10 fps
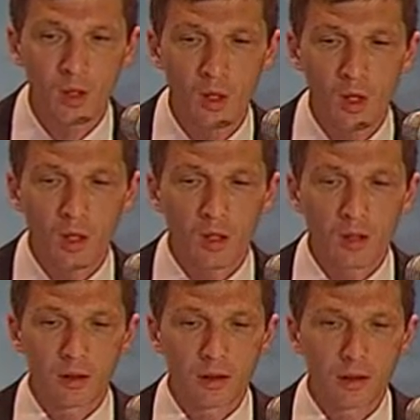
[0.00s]
forest
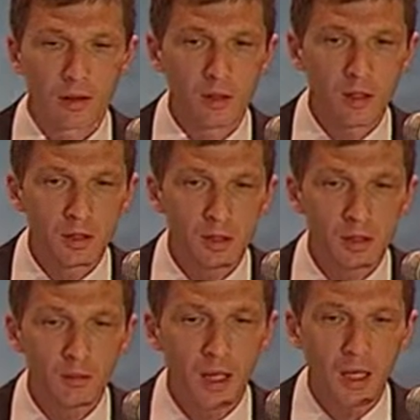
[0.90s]
parameters.
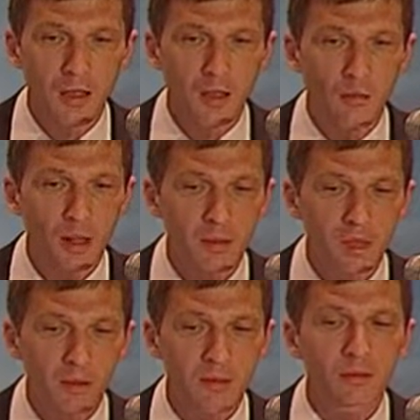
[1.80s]
Here
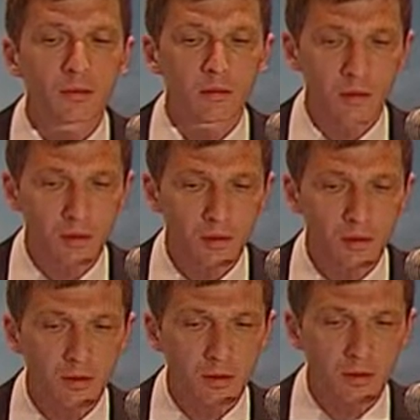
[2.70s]
you can see an
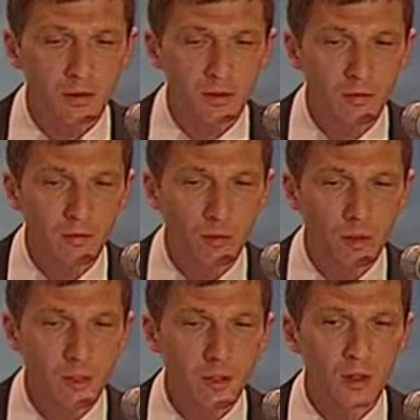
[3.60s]
example of
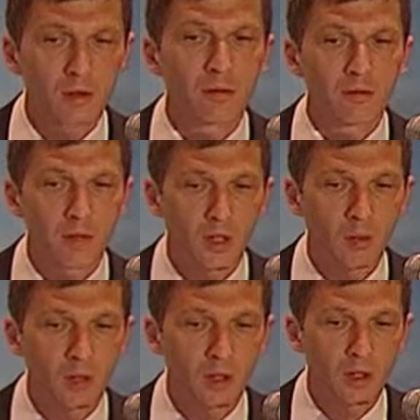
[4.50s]
the
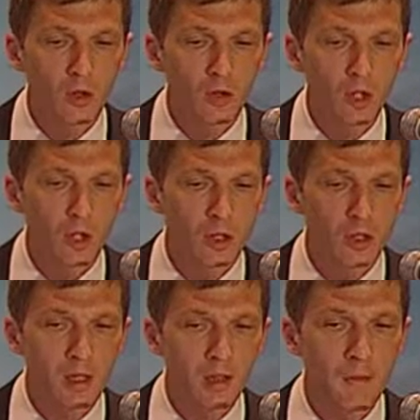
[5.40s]
function of
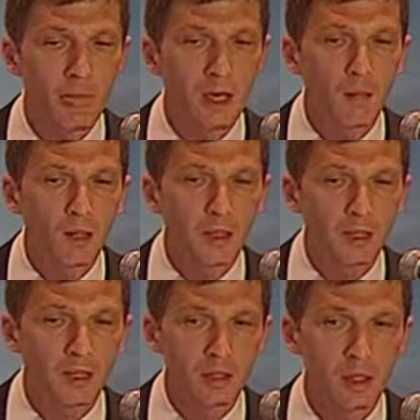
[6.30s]
PHOTOMOD
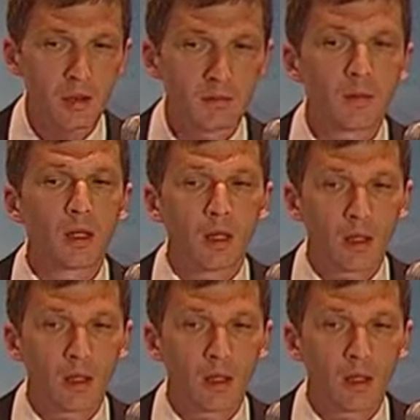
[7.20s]
StereoMeasure,